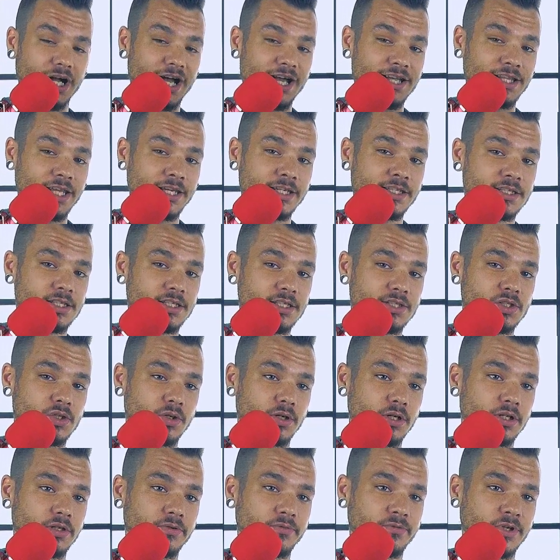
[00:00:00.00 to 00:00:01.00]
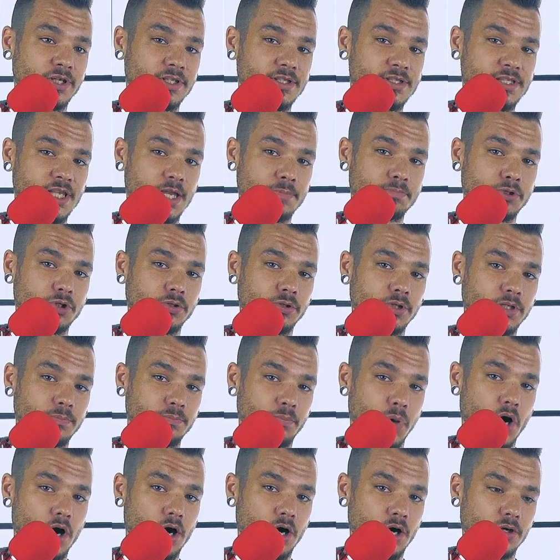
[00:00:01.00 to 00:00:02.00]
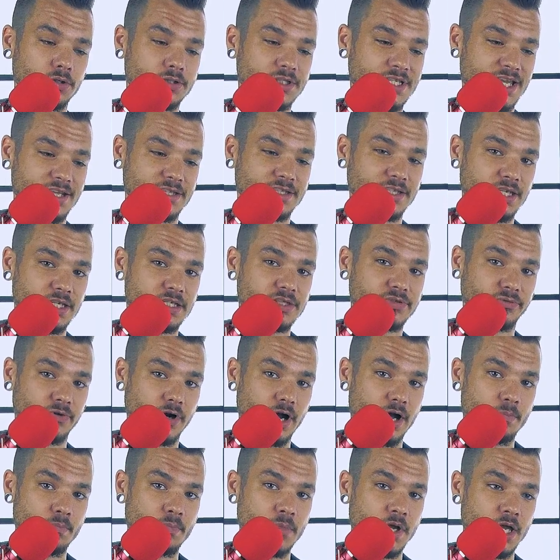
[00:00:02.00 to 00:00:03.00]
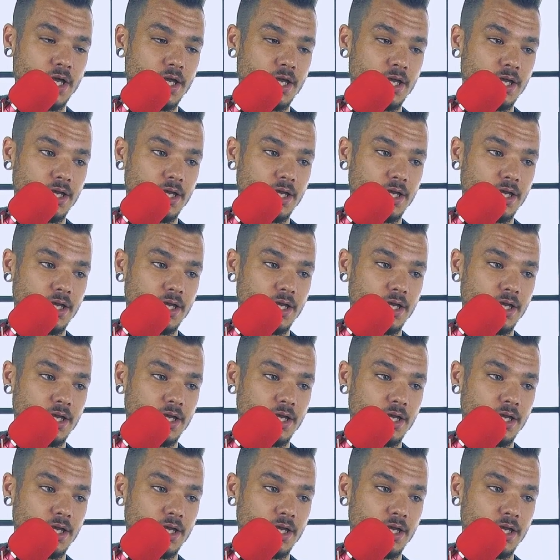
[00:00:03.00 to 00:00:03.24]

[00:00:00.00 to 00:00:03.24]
I like to sort of conceptually borrow techniques from